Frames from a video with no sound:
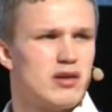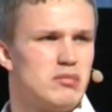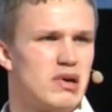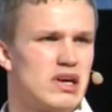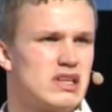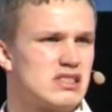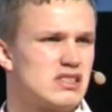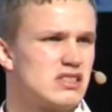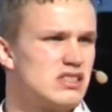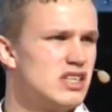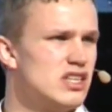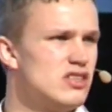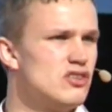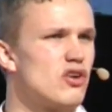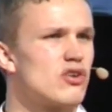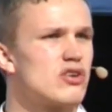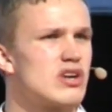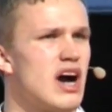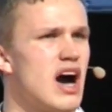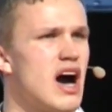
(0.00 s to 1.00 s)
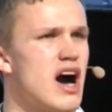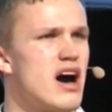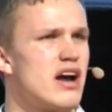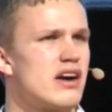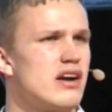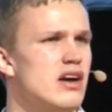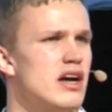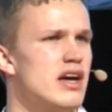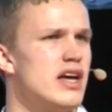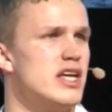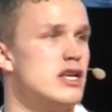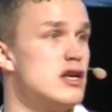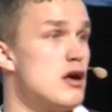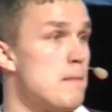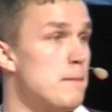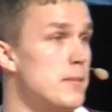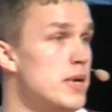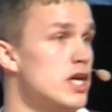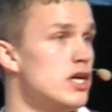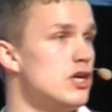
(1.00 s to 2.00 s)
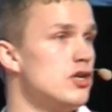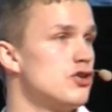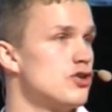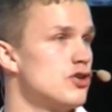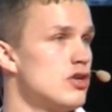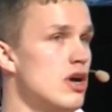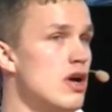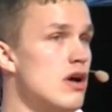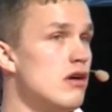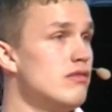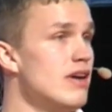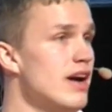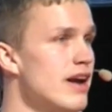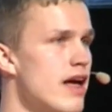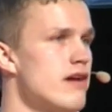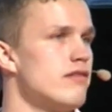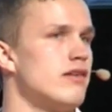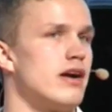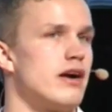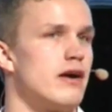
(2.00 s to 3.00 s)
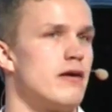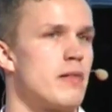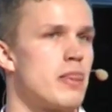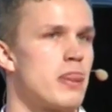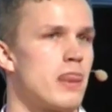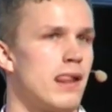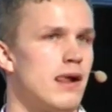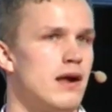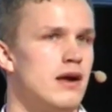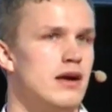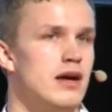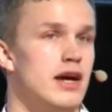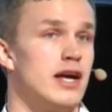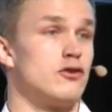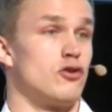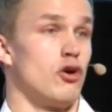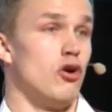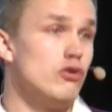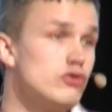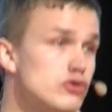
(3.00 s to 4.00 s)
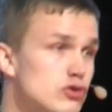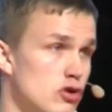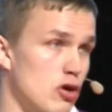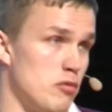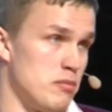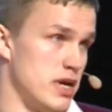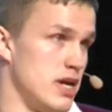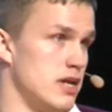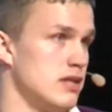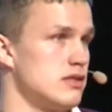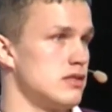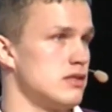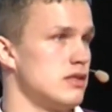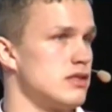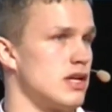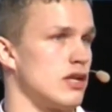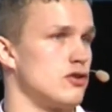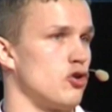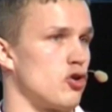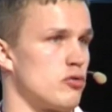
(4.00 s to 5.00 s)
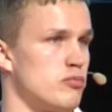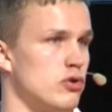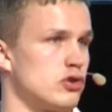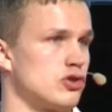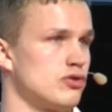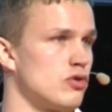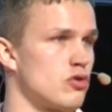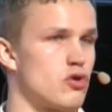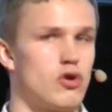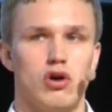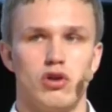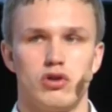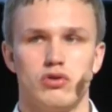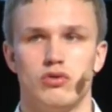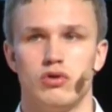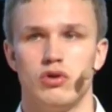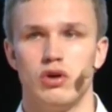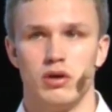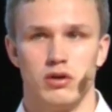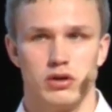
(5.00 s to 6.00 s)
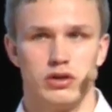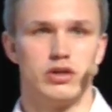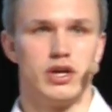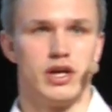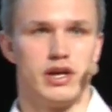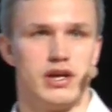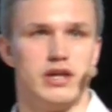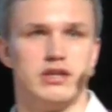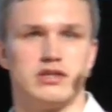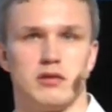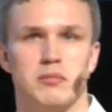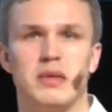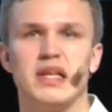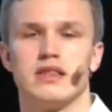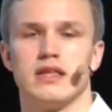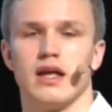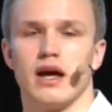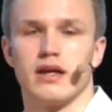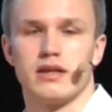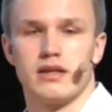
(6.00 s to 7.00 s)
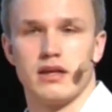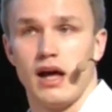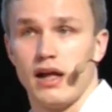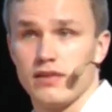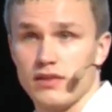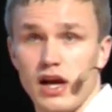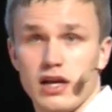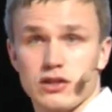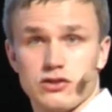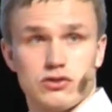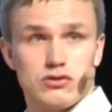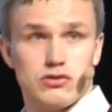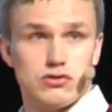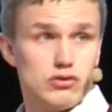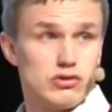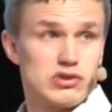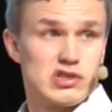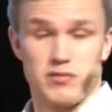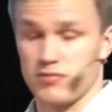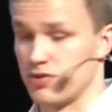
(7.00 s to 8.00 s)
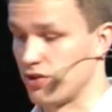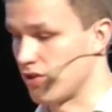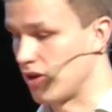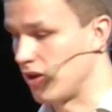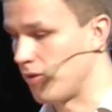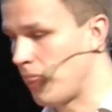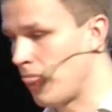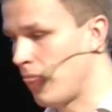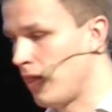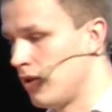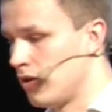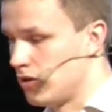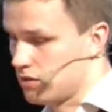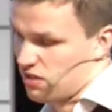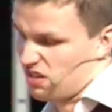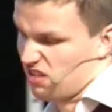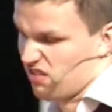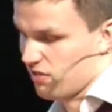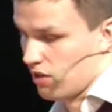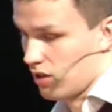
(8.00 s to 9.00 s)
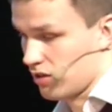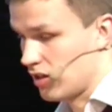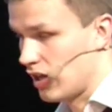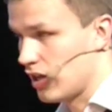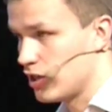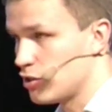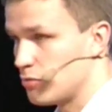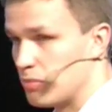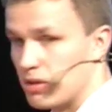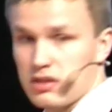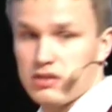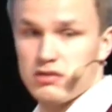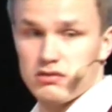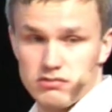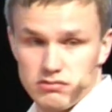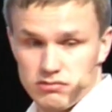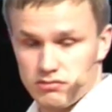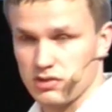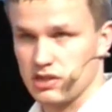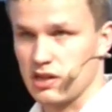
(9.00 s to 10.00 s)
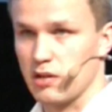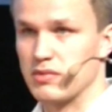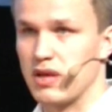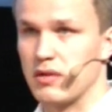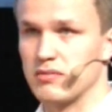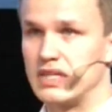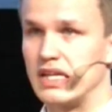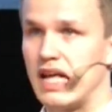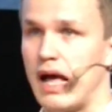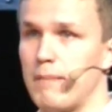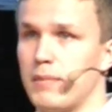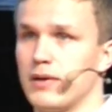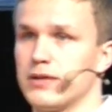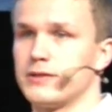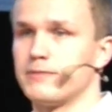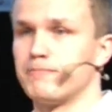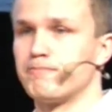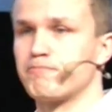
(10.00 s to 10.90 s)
bus, in your car, in a beach, wherever. It also means that your boss will call you in the midnight and ask to do something, right? It's not nice, but sometimes it happens.